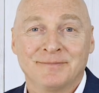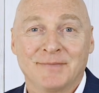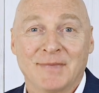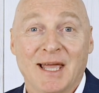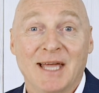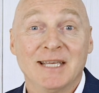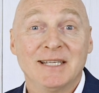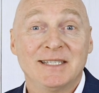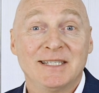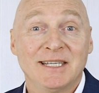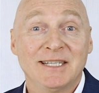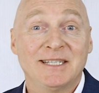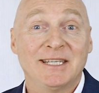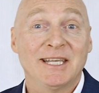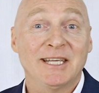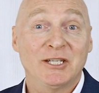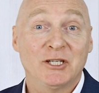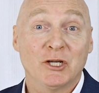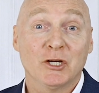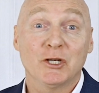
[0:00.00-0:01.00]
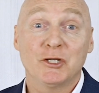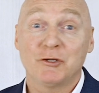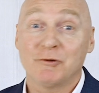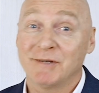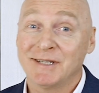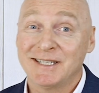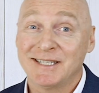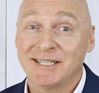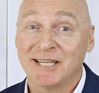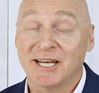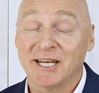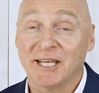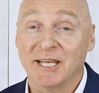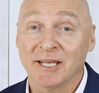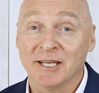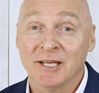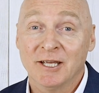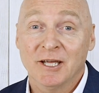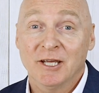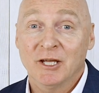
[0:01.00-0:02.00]
ACT Tertiary
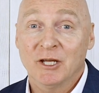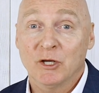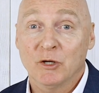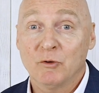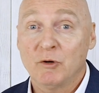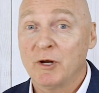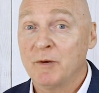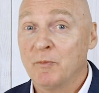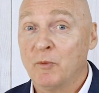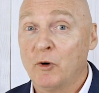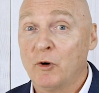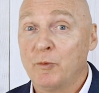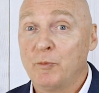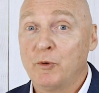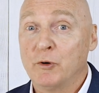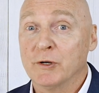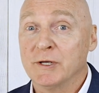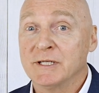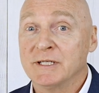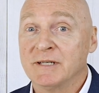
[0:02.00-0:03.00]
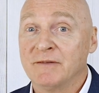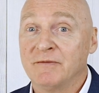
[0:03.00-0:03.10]
Study. You earn more points